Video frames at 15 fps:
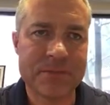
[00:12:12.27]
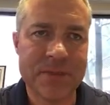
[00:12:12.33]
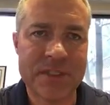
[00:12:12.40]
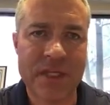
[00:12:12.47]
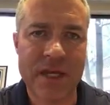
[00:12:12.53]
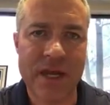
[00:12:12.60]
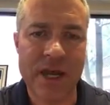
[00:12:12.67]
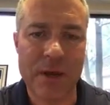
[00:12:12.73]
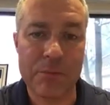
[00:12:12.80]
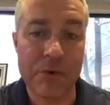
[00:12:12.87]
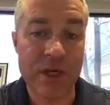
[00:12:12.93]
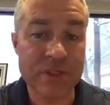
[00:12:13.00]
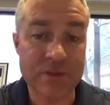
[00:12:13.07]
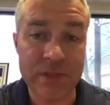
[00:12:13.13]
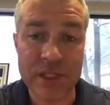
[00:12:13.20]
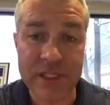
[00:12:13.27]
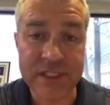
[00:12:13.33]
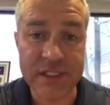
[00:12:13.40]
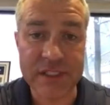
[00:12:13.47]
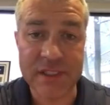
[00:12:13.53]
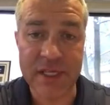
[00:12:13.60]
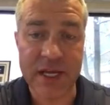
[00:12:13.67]
send out press
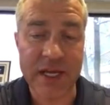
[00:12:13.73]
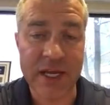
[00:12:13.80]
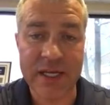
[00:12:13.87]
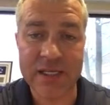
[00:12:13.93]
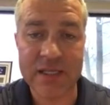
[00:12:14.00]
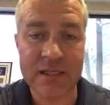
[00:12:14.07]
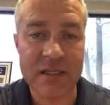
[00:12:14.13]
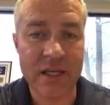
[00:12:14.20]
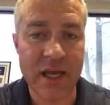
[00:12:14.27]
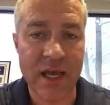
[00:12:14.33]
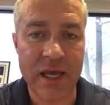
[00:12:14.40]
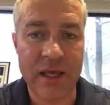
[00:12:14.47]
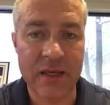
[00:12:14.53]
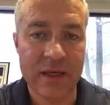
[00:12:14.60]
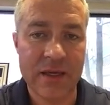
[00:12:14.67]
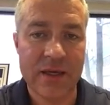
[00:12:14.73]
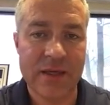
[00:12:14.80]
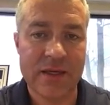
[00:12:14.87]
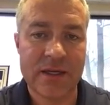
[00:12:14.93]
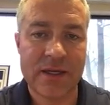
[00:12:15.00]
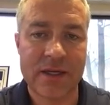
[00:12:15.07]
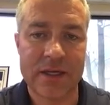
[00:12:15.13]
releases like I did today,
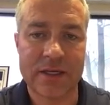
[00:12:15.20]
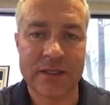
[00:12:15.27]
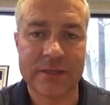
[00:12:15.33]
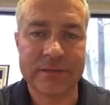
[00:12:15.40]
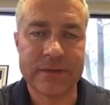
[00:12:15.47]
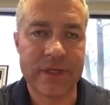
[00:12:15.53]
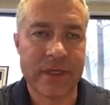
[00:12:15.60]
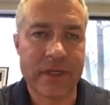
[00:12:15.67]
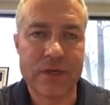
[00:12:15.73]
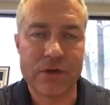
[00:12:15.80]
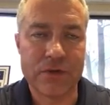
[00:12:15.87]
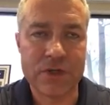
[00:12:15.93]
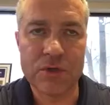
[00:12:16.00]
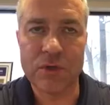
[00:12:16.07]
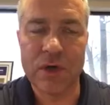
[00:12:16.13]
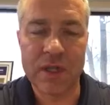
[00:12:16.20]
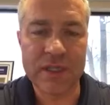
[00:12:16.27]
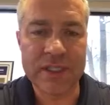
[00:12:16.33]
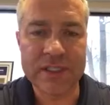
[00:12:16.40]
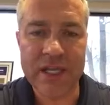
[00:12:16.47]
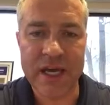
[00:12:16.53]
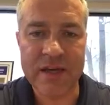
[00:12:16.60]
do all
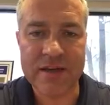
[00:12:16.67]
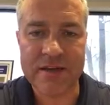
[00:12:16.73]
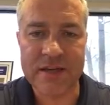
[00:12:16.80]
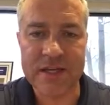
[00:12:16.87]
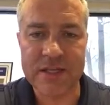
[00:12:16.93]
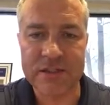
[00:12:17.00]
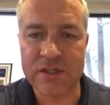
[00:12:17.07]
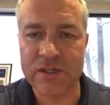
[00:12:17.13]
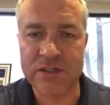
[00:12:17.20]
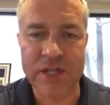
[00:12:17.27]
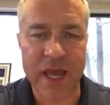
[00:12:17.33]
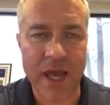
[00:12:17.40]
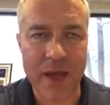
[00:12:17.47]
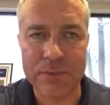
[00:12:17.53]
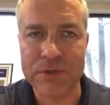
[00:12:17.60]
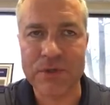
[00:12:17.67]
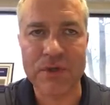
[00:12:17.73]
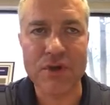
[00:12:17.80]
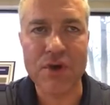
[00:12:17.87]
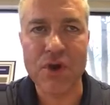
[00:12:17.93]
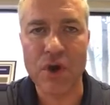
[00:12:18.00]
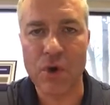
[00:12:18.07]
these kind of things, there's
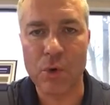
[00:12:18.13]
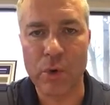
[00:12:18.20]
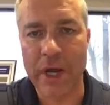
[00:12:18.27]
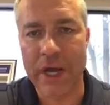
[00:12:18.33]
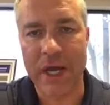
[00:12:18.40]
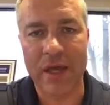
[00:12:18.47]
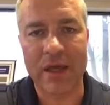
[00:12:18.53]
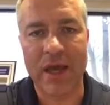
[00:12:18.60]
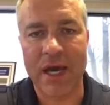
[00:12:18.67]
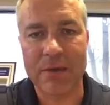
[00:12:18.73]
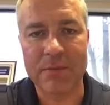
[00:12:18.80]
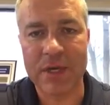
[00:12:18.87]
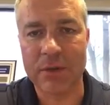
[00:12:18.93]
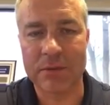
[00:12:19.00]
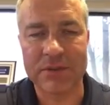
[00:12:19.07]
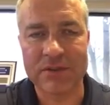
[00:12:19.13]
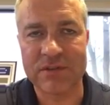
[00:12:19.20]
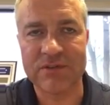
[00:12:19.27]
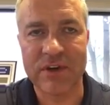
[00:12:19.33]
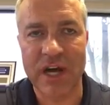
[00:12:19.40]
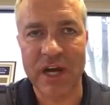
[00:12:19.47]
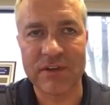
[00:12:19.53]
absolutely no way I'd be able to
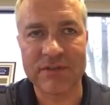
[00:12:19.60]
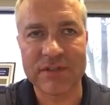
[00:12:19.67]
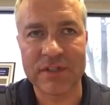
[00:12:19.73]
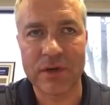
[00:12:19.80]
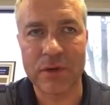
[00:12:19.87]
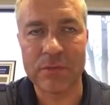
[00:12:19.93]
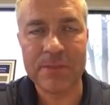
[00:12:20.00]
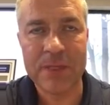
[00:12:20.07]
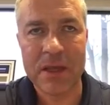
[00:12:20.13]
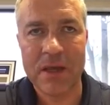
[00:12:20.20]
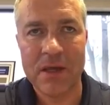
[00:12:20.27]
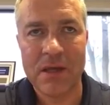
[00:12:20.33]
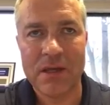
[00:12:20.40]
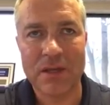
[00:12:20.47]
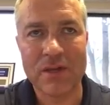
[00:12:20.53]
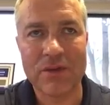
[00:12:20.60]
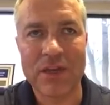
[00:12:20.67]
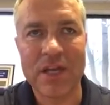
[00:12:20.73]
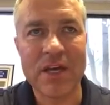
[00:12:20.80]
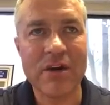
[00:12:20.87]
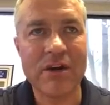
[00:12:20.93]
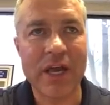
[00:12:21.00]
survive. So,
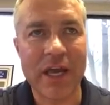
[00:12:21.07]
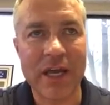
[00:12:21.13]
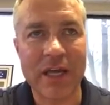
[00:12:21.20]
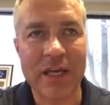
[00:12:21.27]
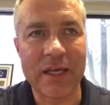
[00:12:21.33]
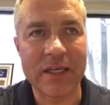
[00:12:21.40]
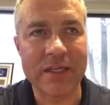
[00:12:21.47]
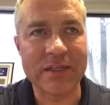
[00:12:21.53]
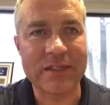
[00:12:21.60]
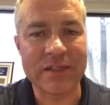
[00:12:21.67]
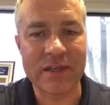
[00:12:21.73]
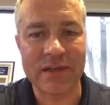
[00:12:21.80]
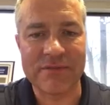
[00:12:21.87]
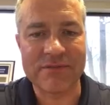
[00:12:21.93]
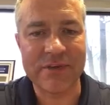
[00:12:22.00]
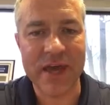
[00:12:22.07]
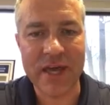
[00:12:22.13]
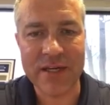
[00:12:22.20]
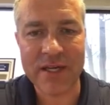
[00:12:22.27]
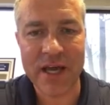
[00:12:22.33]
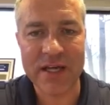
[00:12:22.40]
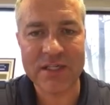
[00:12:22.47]
the internet is a
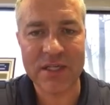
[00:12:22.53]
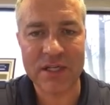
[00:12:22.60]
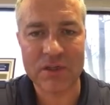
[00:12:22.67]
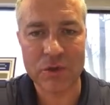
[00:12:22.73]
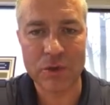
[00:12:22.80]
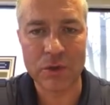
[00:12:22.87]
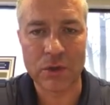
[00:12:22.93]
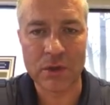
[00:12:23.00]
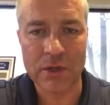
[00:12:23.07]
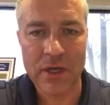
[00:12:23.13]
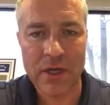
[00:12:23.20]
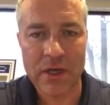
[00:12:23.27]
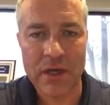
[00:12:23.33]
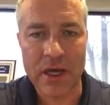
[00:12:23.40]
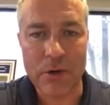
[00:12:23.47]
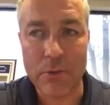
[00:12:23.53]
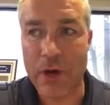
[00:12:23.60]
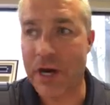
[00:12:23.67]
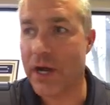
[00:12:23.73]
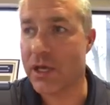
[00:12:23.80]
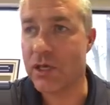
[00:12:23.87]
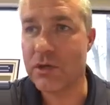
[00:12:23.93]
fantastic tool, and
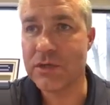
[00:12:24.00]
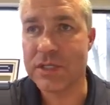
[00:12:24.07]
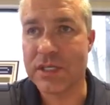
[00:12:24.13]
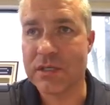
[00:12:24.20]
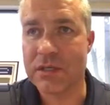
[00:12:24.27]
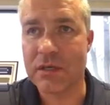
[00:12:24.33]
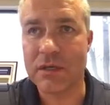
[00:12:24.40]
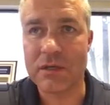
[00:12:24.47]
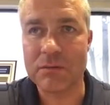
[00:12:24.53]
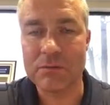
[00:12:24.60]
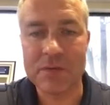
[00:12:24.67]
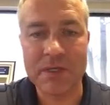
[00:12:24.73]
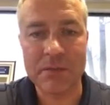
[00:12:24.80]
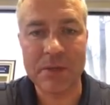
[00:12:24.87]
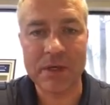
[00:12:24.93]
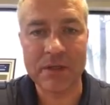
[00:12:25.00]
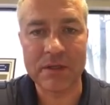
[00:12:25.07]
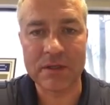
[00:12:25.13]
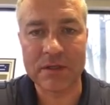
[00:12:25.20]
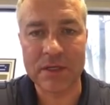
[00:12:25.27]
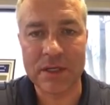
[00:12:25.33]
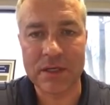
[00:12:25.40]
why not use it to
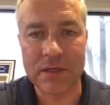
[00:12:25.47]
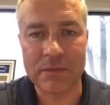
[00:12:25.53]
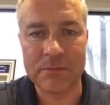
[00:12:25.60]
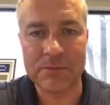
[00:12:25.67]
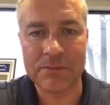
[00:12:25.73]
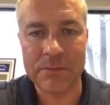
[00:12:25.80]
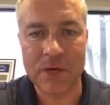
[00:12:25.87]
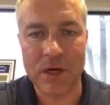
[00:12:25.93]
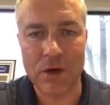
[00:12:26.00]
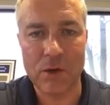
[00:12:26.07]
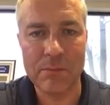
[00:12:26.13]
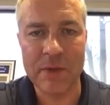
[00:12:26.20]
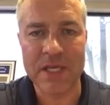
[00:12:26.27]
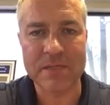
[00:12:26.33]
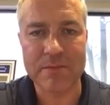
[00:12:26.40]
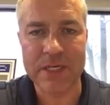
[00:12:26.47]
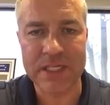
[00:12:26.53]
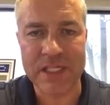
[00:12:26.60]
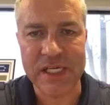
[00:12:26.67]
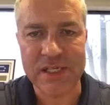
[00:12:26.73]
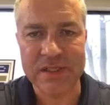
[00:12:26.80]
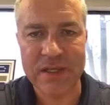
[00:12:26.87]
build a home-based
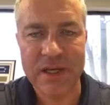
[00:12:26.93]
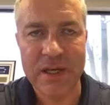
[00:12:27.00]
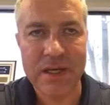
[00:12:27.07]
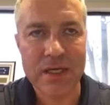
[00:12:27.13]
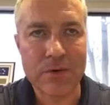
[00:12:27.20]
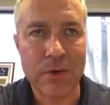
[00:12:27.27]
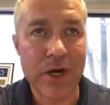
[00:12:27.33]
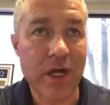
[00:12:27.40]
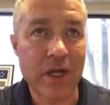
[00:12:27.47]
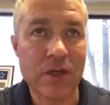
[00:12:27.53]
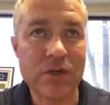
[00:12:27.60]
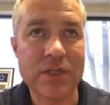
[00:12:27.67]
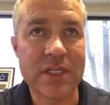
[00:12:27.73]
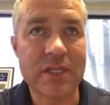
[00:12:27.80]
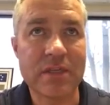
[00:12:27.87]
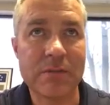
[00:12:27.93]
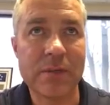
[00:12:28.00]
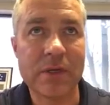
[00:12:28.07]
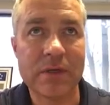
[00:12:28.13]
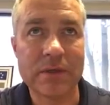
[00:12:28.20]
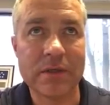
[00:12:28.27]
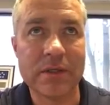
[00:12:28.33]
business? Why not use it to
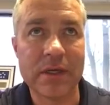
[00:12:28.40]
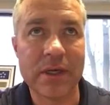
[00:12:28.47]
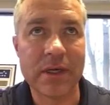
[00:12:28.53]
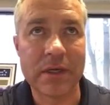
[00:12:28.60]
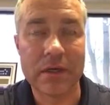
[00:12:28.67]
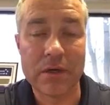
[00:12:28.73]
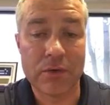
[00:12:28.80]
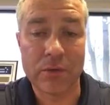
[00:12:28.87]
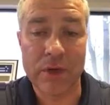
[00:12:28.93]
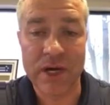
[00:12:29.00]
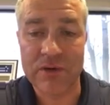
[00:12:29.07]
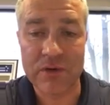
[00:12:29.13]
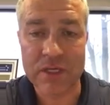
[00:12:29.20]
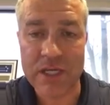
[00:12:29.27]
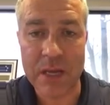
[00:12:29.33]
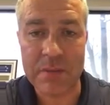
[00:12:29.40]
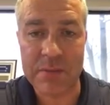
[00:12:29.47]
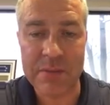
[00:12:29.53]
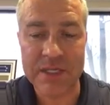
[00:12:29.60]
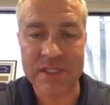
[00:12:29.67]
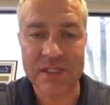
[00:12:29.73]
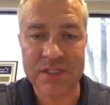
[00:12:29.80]
build, whatever type of
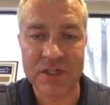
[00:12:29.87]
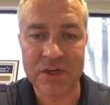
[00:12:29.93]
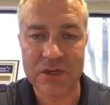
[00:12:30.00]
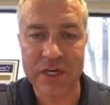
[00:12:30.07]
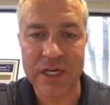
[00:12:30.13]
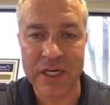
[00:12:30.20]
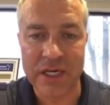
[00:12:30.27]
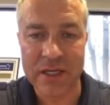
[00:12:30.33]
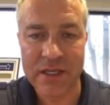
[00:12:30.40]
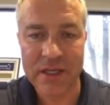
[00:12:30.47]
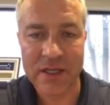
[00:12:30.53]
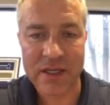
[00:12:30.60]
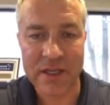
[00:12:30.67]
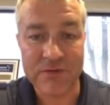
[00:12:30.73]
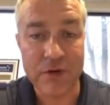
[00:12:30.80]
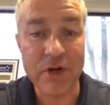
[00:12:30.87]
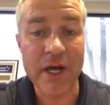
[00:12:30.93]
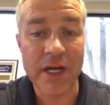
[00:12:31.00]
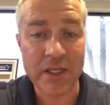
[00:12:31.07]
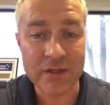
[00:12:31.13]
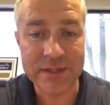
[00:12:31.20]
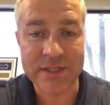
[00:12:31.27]
business you're in? If you're
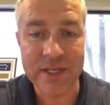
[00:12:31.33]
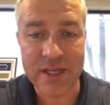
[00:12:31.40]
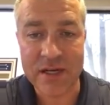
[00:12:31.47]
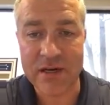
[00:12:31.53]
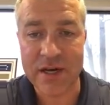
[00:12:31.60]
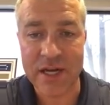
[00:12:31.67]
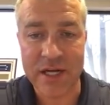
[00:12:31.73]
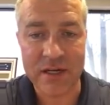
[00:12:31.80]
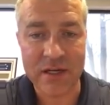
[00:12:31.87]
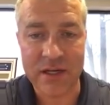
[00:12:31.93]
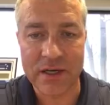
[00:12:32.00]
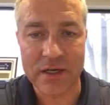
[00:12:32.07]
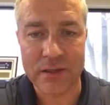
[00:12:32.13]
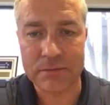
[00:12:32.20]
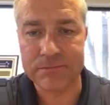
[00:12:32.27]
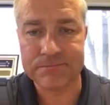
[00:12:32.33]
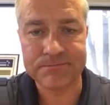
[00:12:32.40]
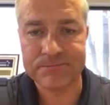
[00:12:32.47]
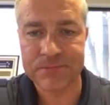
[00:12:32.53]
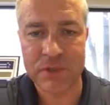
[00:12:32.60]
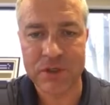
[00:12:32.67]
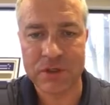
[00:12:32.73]
not using the internet,
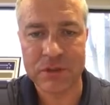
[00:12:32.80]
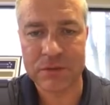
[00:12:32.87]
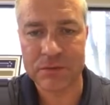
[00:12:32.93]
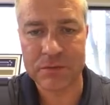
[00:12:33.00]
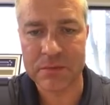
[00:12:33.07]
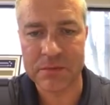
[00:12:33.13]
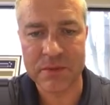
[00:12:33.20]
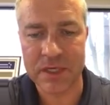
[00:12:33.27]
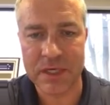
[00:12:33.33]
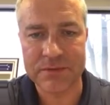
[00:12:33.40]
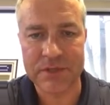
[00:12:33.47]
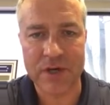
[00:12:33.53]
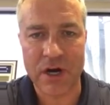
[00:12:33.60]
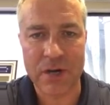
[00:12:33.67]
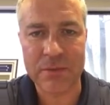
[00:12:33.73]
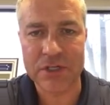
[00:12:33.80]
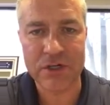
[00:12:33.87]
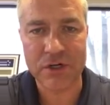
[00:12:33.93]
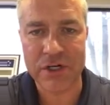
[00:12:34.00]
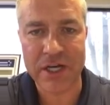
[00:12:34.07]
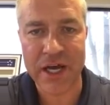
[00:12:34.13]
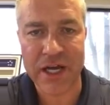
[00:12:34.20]
you're
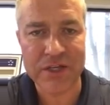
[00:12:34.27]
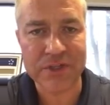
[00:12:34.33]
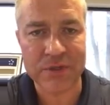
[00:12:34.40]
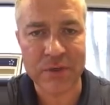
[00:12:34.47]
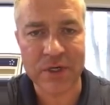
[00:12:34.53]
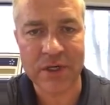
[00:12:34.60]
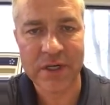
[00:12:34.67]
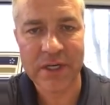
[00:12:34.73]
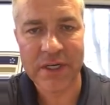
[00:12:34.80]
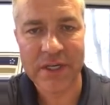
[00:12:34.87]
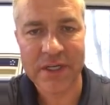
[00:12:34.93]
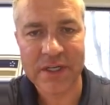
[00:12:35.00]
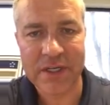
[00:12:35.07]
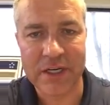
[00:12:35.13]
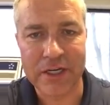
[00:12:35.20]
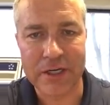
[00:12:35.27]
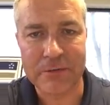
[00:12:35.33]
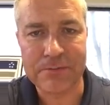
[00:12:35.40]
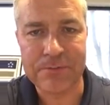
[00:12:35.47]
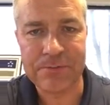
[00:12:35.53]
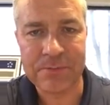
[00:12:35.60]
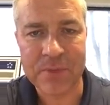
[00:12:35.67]
a dinosaur.
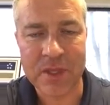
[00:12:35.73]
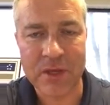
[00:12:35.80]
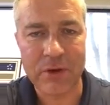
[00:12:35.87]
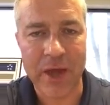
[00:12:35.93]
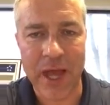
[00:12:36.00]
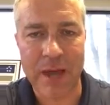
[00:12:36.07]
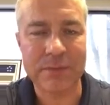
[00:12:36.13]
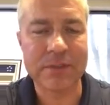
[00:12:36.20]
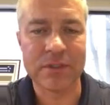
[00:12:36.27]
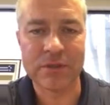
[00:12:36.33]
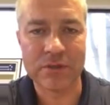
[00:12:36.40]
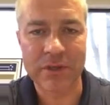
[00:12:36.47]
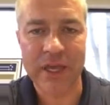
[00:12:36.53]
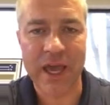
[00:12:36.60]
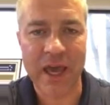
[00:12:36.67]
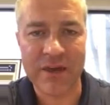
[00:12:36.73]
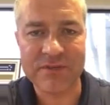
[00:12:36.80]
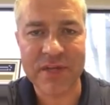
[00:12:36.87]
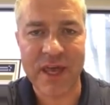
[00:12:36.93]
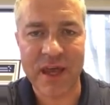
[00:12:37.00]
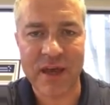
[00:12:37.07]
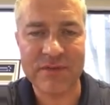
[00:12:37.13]
You absolutely
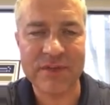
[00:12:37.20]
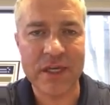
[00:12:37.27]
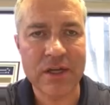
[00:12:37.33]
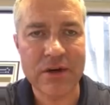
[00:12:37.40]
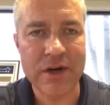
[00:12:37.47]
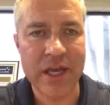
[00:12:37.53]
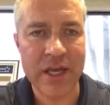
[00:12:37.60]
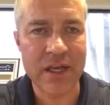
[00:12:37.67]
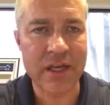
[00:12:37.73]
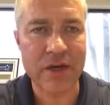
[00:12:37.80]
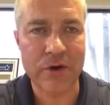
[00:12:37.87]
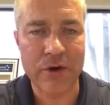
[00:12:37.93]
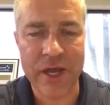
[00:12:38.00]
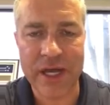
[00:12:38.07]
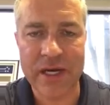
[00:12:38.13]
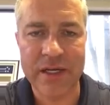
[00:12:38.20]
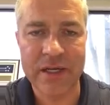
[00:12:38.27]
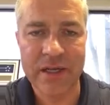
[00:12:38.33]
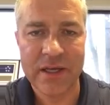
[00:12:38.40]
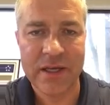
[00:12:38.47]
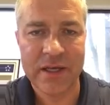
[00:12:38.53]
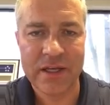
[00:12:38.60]
have to have the internet
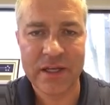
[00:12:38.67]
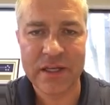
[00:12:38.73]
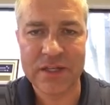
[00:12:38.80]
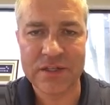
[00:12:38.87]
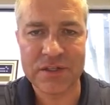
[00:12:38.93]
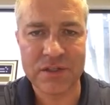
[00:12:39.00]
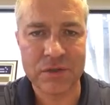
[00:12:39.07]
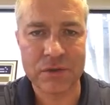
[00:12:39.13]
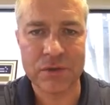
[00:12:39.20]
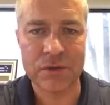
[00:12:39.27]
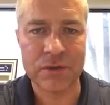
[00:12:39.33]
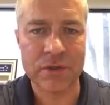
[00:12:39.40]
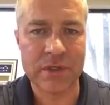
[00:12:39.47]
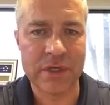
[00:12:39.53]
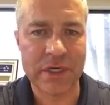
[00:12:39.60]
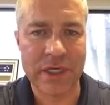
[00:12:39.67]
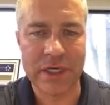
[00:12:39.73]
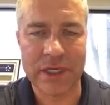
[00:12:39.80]
integrated into